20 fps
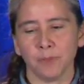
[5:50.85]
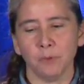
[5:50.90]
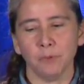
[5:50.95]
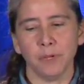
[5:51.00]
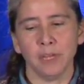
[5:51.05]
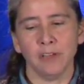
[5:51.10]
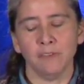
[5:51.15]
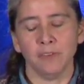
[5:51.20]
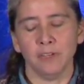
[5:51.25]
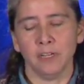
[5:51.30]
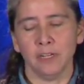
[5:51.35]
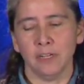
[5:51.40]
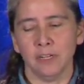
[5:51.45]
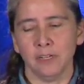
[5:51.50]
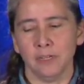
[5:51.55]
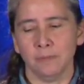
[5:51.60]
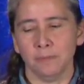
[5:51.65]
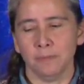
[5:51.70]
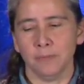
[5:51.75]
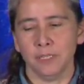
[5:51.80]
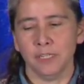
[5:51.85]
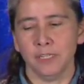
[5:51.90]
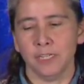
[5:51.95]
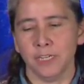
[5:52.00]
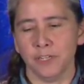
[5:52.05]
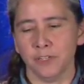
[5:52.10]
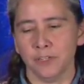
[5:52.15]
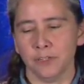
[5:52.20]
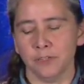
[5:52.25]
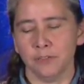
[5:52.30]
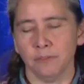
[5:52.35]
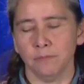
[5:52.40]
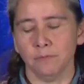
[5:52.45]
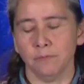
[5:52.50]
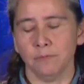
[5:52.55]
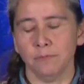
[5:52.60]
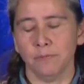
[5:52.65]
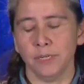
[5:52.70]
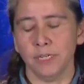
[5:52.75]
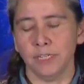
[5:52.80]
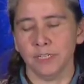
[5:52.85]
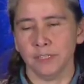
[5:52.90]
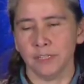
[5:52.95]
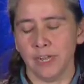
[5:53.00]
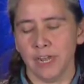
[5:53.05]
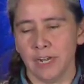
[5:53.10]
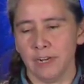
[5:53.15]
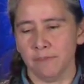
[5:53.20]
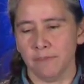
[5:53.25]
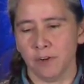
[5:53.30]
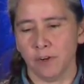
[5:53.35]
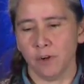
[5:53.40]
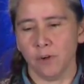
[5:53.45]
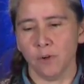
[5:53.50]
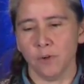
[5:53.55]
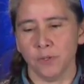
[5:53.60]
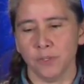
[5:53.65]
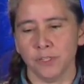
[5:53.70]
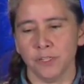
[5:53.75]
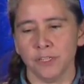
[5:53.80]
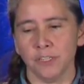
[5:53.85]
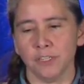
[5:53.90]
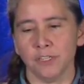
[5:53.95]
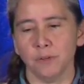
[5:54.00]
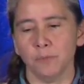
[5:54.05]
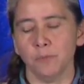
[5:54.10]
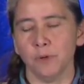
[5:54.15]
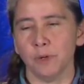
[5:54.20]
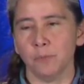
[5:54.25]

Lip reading: We have an intentional redesign of our whole system.